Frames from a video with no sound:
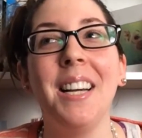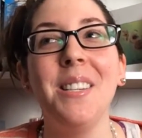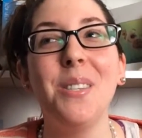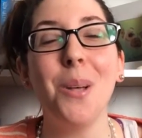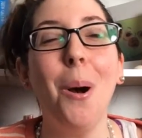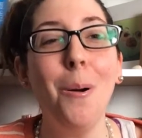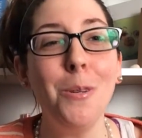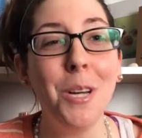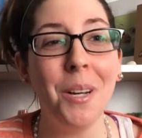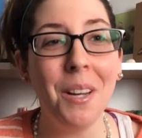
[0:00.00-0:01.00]
I
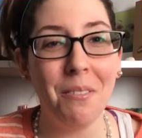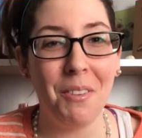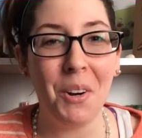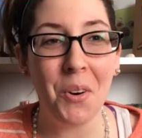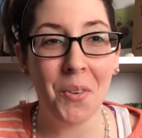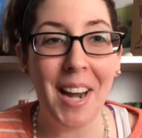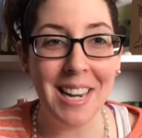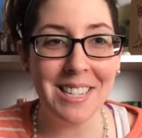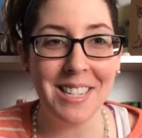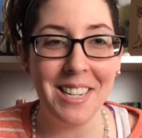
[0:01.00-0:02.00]
so took it for
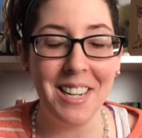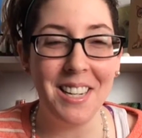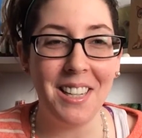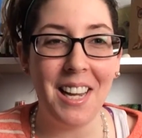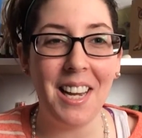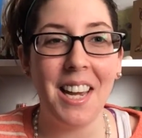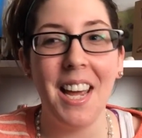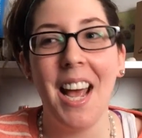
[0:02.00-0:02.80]
granted. Like,